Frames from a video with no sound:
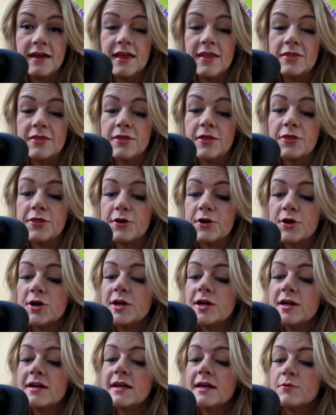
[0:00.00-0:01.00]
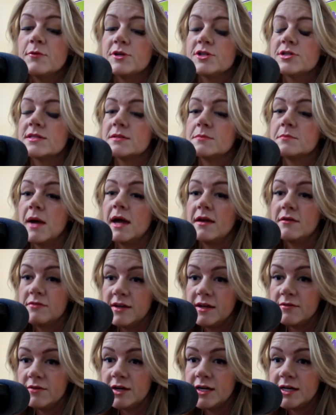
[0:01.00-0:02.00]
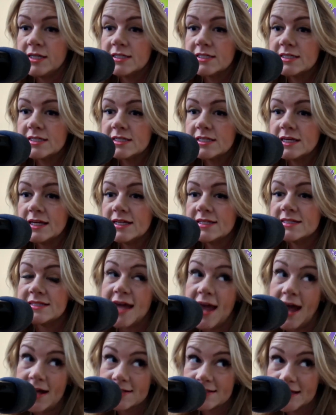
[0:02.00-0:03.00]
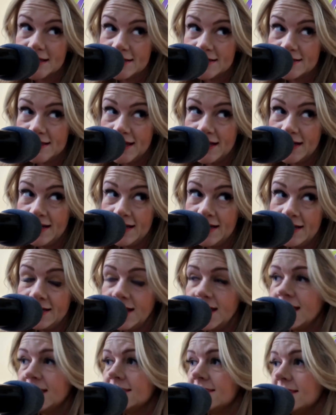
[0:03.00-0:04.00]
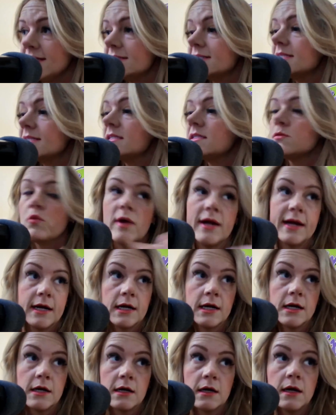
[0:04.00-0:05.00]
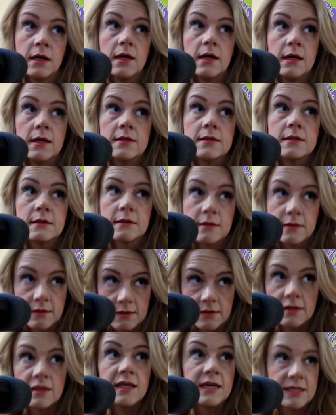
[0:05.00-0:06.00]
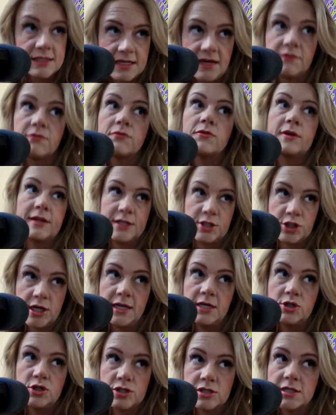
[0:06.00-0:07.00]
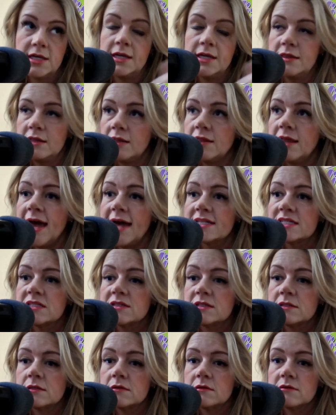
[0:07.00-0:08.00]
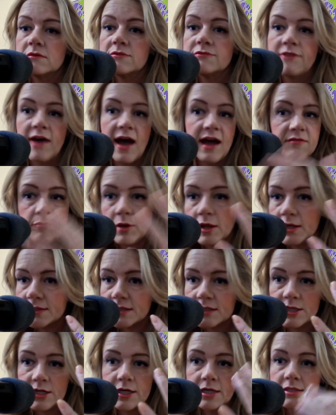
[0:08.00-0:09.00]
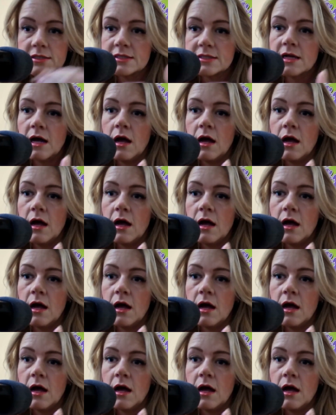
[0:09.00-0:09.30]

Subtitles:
The third, which is my favorite, is accent lighting. And this is where things have really changed in the last 5+ years.